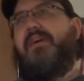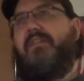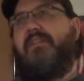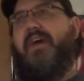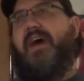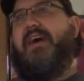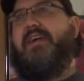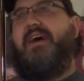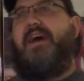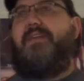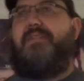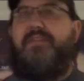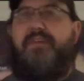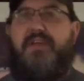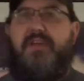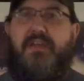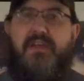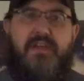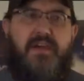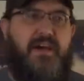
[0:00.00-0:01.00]
that I
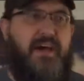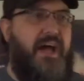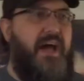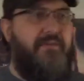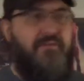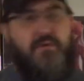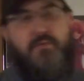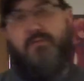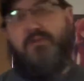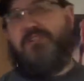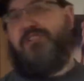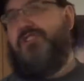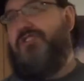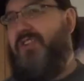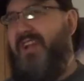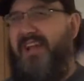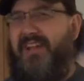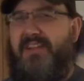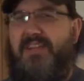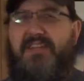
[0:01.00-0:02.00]
think everyone
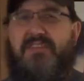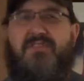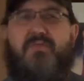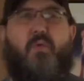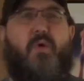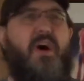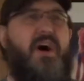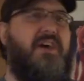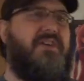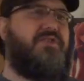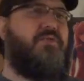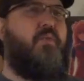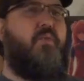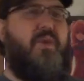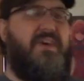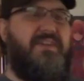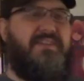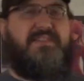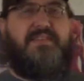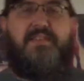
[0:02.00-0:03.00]
should at least watch
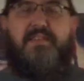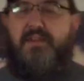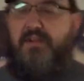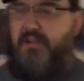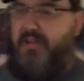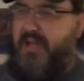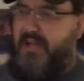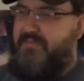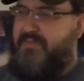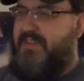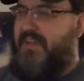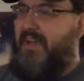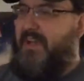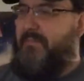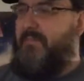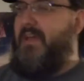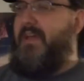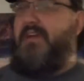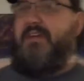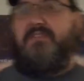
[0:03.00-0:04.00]
once in their
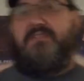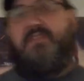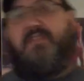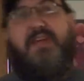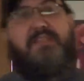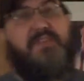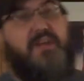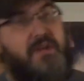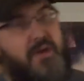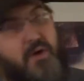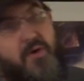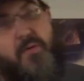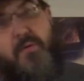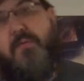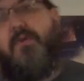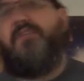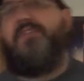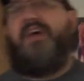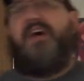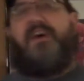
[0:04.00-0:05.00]
lifetime so that they know
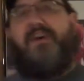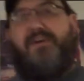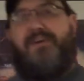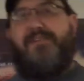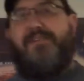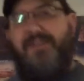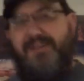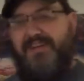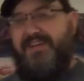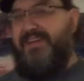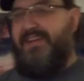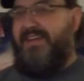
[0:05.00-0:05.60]
what the hell